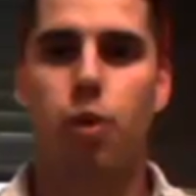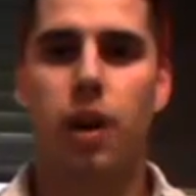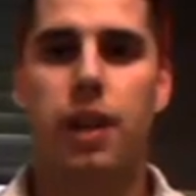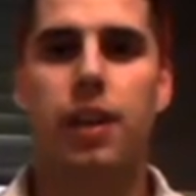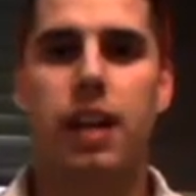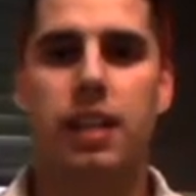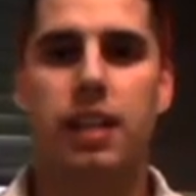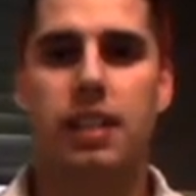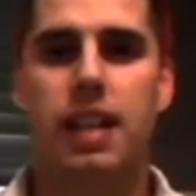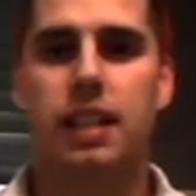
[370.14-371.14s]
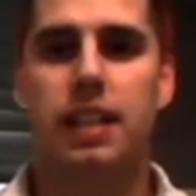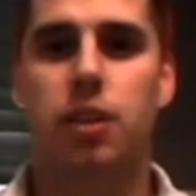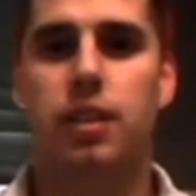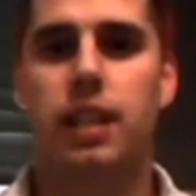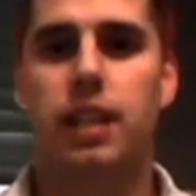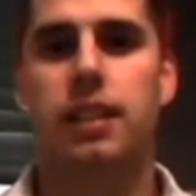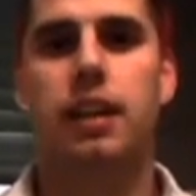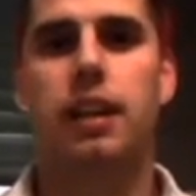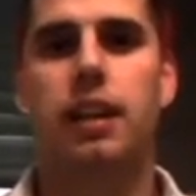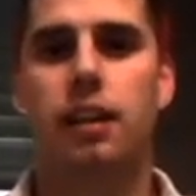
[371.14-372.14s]
he realizes he has to do is he has
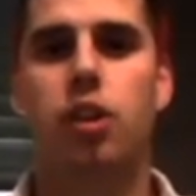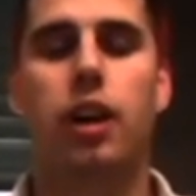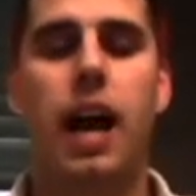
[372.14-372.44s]
to look